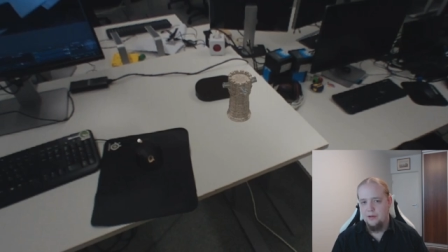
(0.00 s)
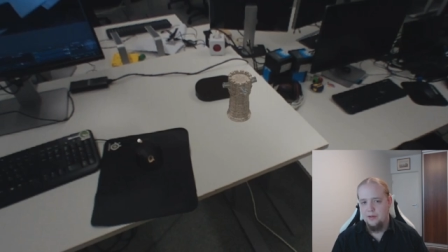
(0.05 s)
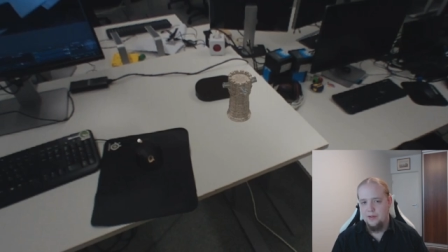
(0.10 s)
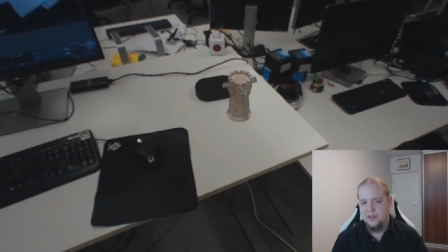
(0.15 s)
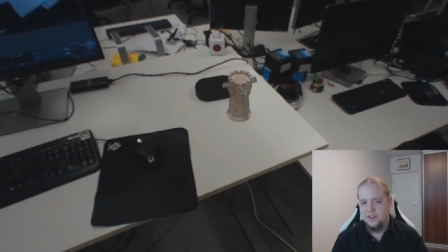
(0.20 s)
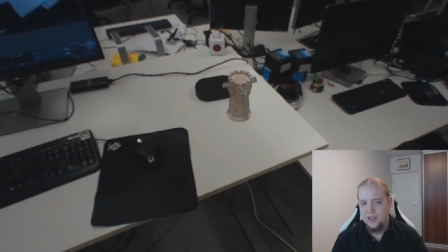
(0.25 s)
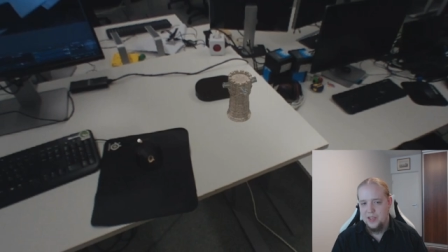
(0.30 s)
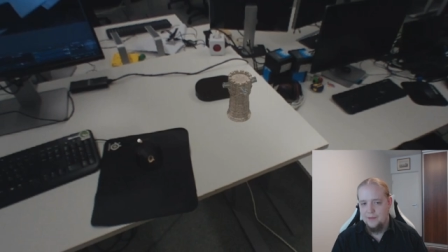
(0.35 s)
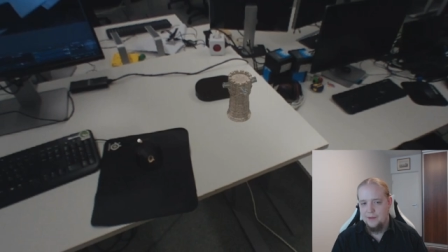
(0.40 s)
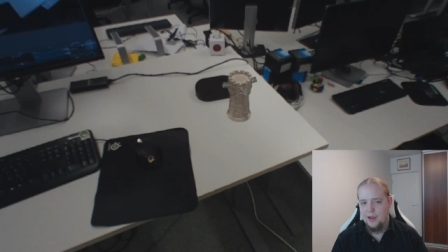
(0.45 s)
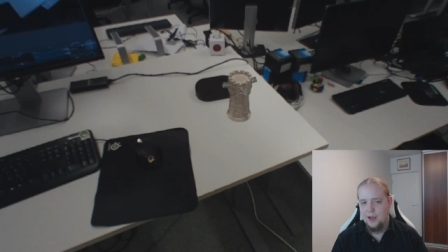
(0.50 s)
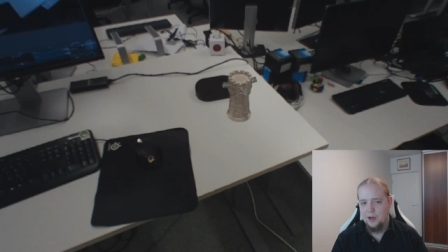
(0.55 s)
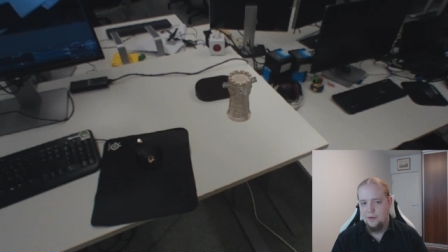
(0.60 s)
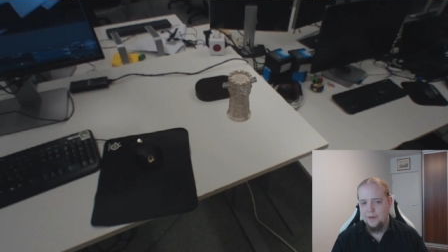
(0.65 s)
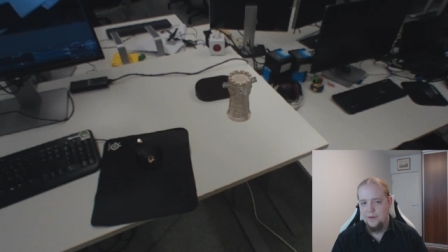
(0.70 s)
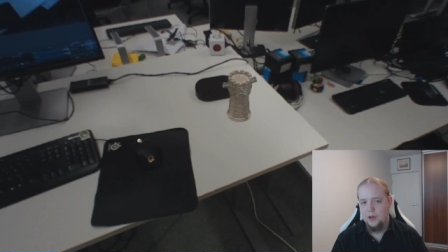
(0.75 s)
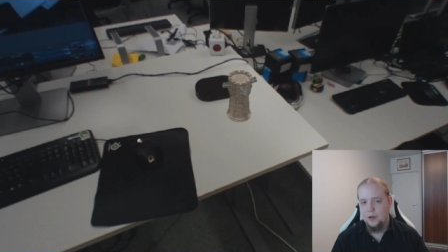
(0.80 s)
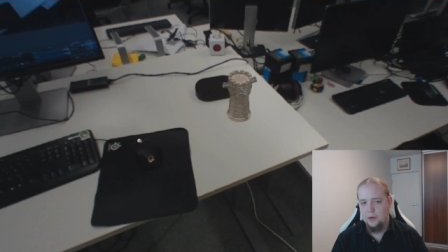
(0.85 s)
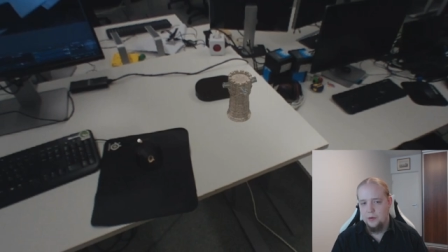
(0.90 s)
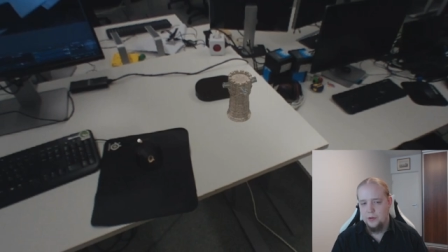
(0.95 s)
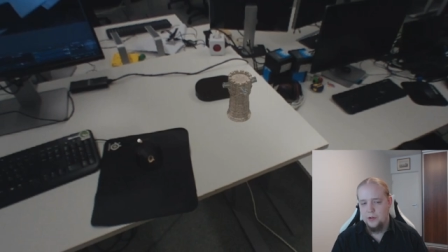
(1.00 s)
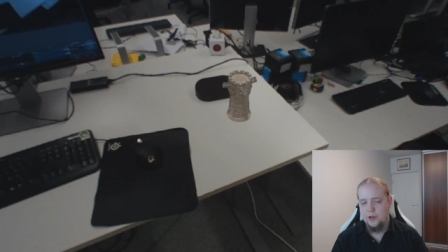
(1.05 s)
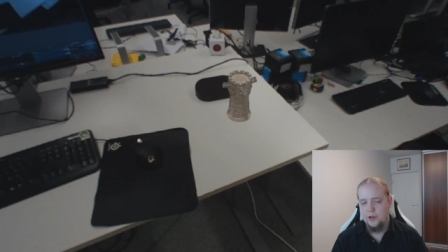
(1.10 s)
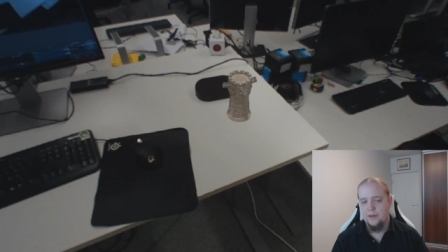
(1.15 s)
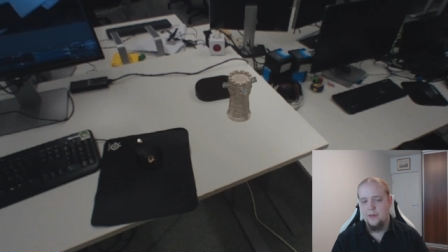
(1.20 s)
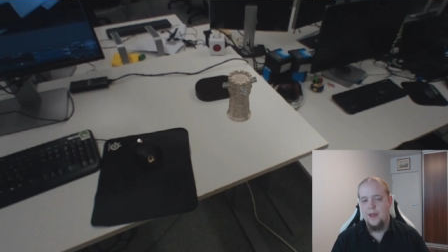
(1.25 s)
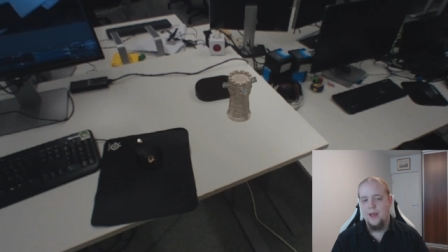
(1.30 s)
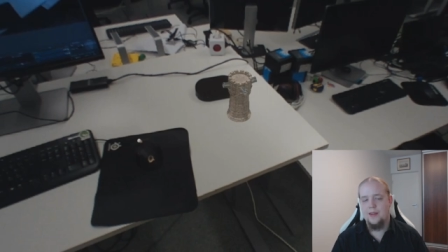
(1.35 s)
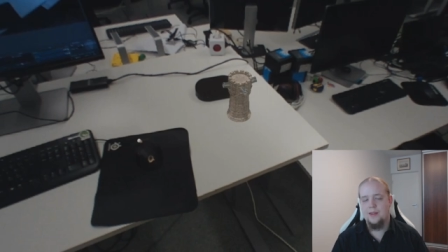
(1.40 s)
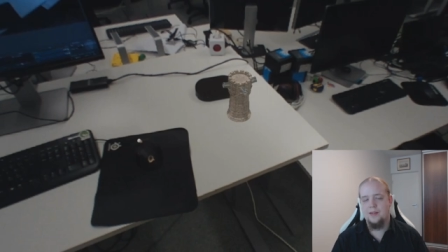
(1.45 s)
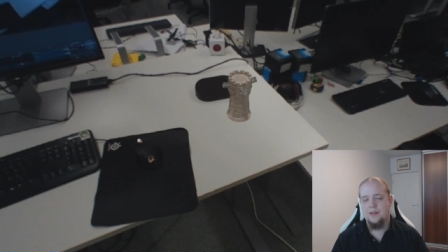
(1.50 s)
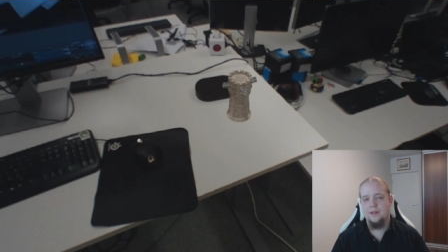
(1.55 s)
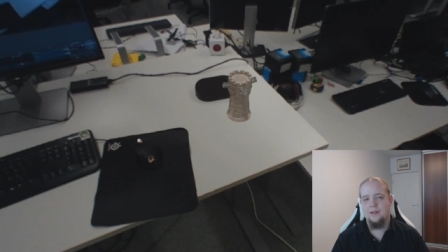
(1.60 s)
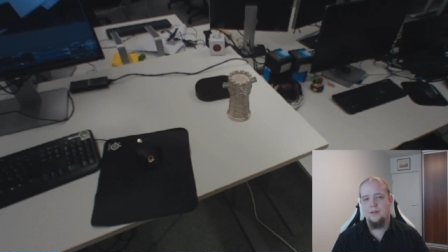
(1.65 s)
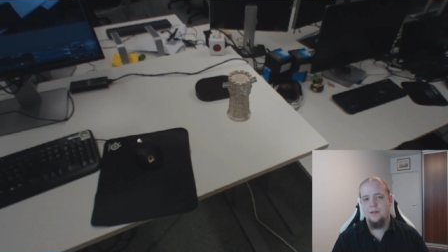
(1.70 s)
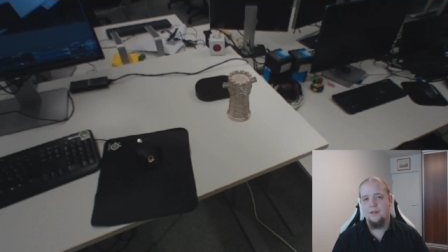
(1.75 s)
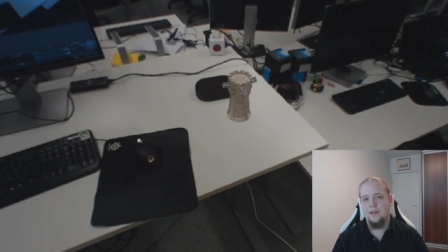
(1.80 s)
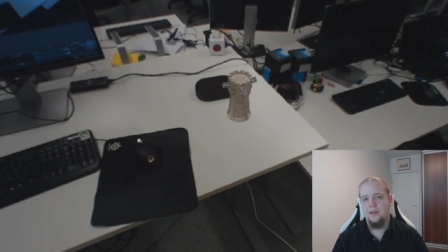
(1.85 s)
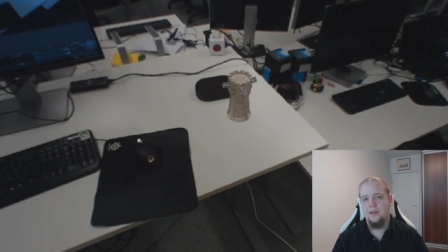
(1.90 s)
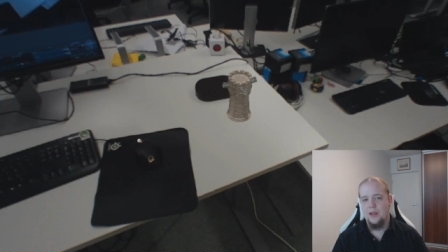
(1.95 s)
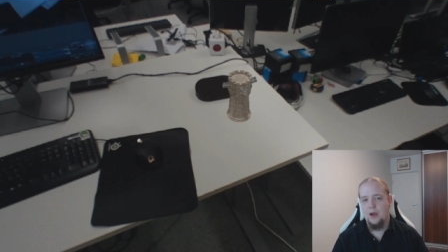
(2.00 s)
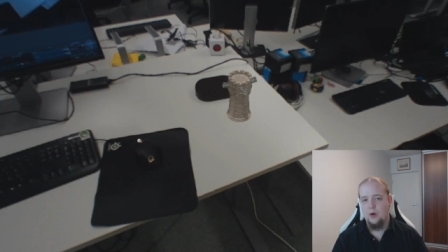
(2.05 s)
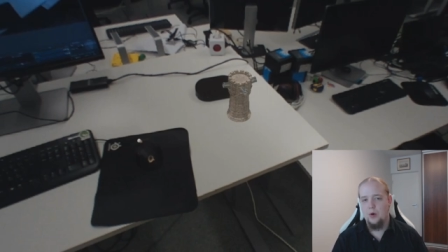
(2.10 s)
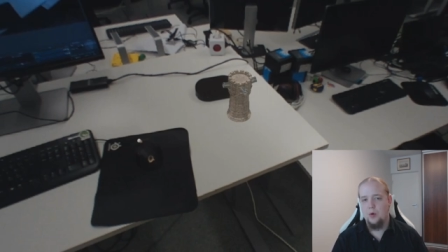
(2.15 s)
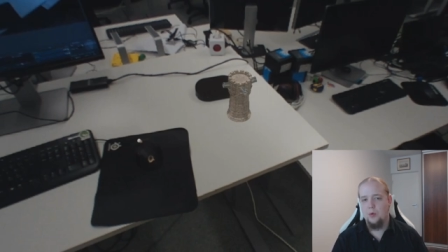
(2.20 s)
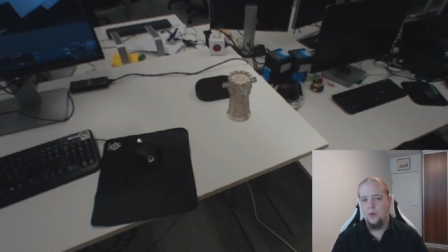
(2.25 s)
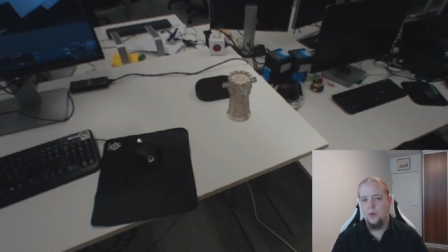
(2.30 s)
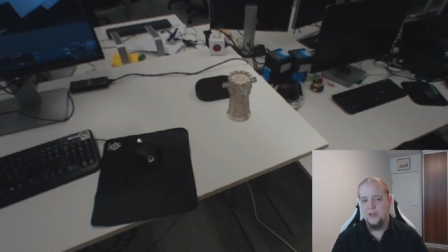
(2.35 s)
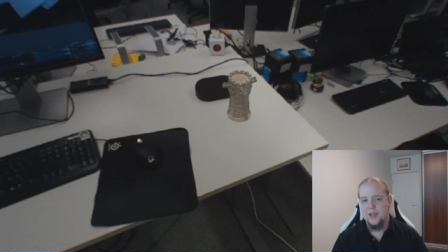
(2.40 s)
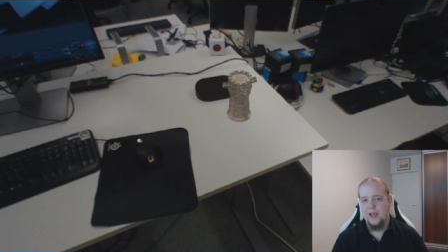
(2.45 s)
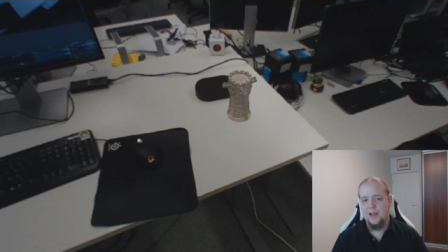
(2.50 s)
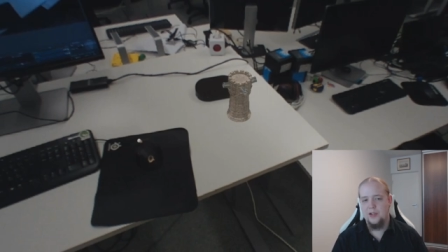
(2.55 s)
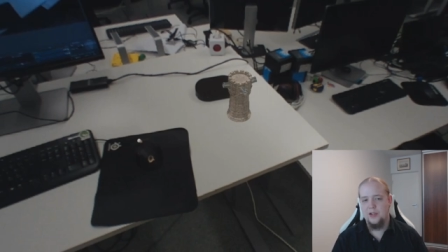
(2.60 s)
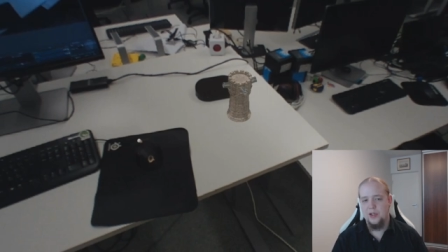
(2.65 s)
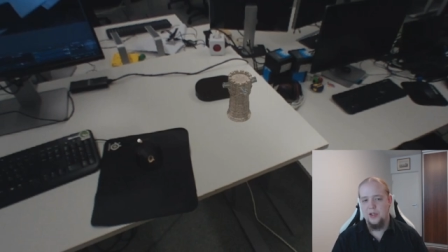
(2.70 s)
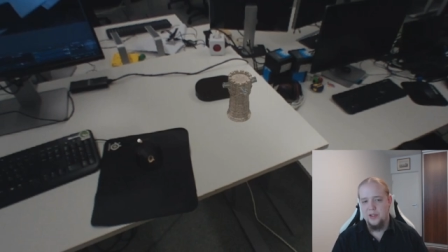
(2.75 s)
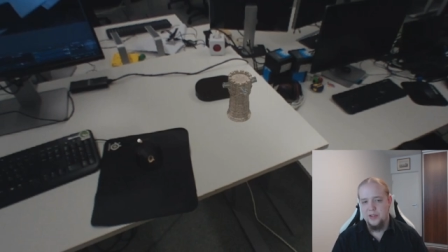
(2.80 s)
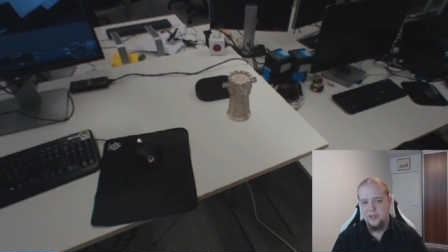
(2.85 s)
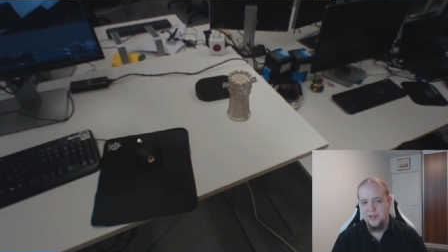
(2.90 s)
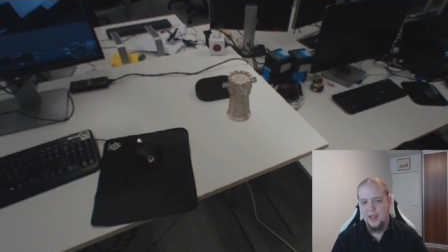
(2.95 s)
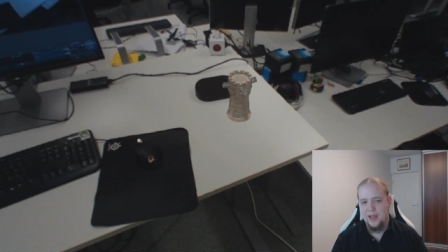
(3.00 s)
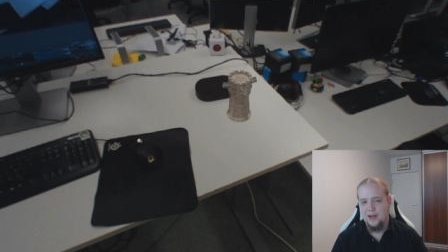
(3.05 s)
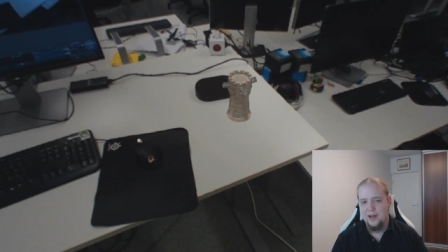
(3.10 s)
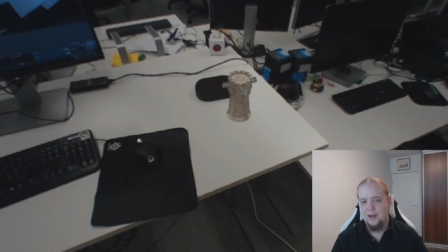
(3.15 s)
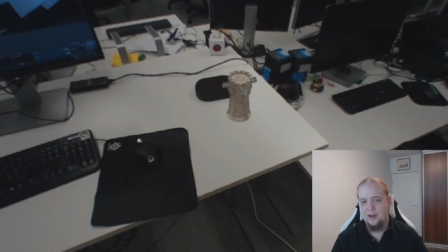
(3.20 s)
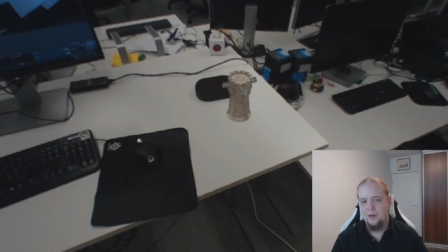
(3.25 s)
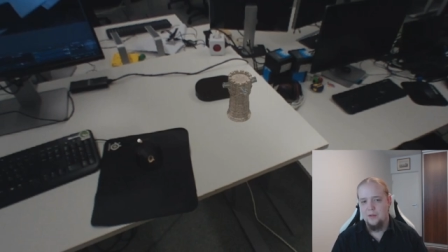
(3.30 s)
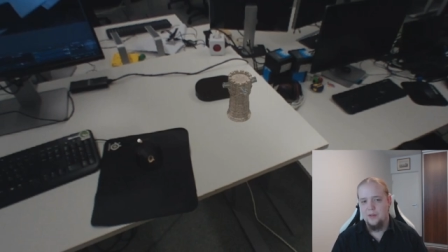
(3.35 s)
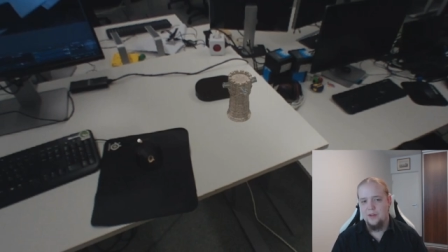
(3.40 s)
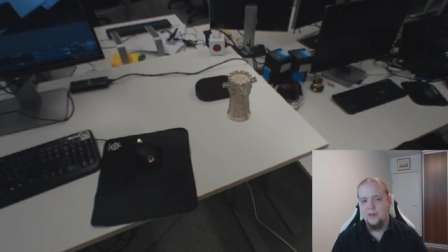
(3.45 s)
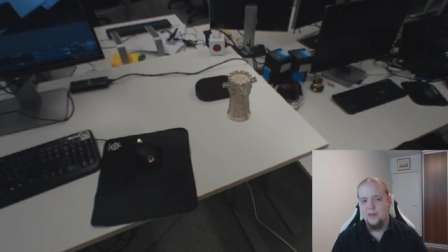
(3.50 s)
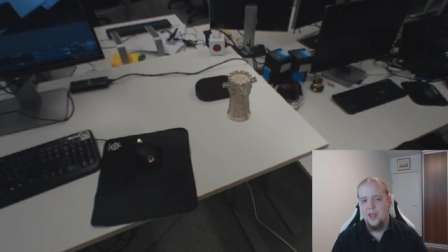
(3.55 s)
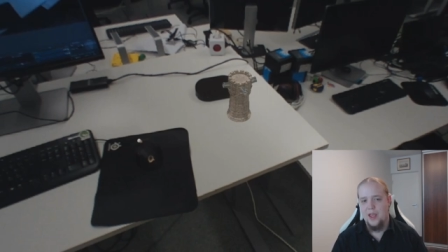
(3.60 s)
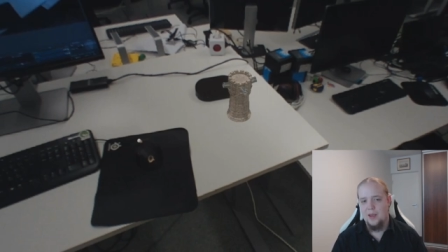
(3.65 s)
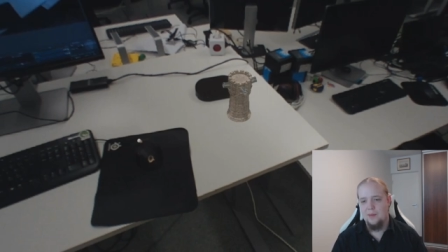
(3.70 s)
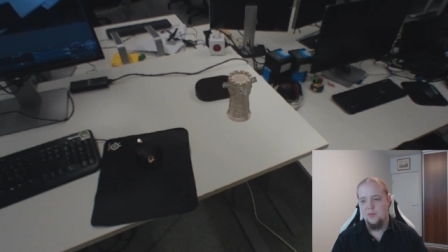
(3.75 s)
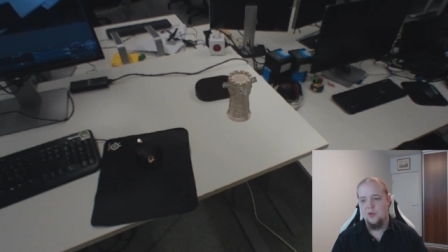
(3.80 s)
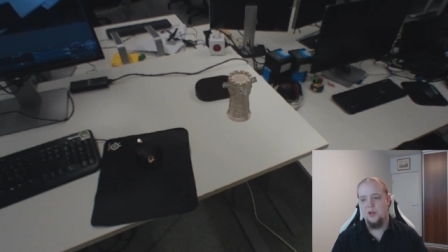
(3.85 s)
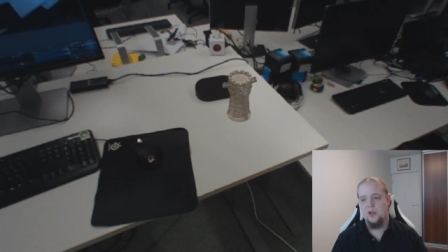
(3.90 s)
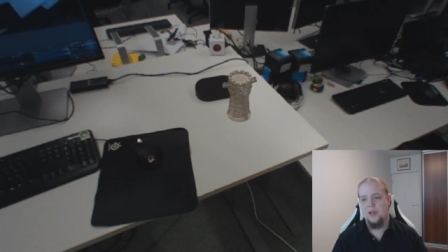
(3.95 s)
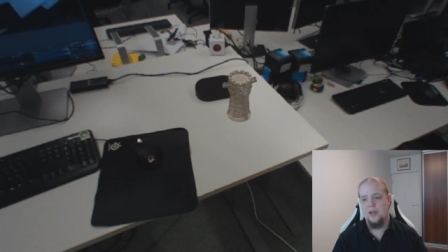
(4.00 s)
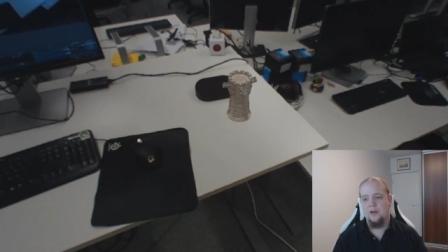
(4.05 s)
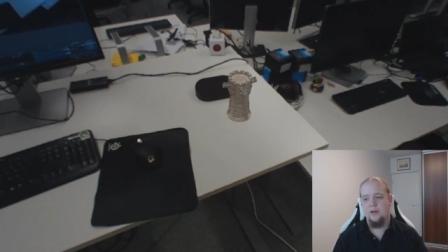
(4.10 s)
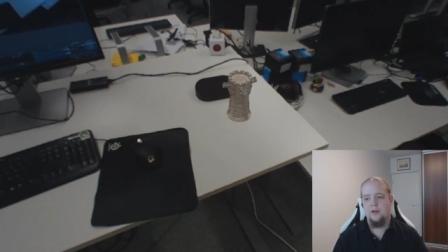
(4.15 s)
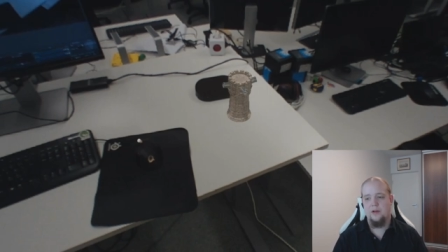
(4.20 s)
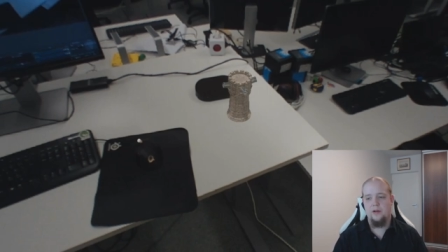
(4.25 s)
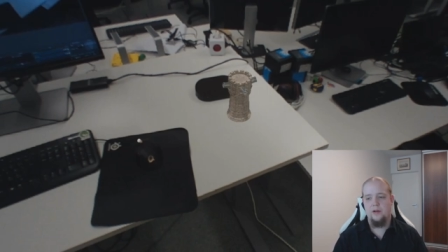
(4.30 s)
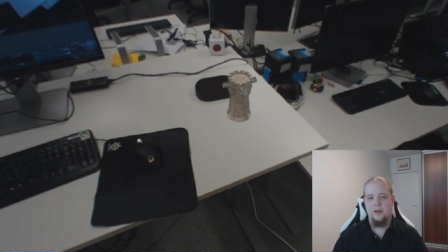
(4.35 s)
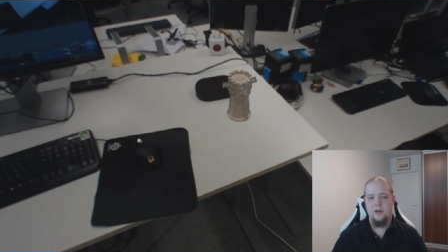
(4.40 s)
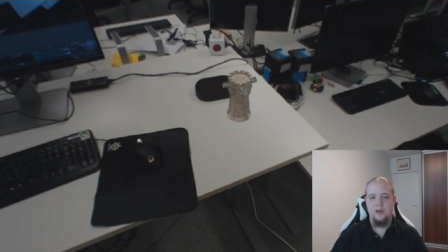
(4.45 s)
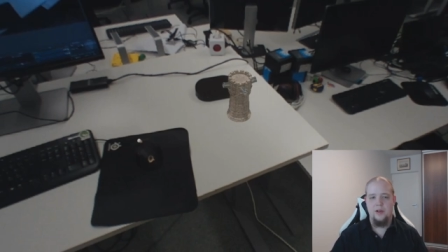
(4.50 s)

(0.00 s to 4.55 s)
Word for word: the same kind of illusion that the tower was actually standing on the table here.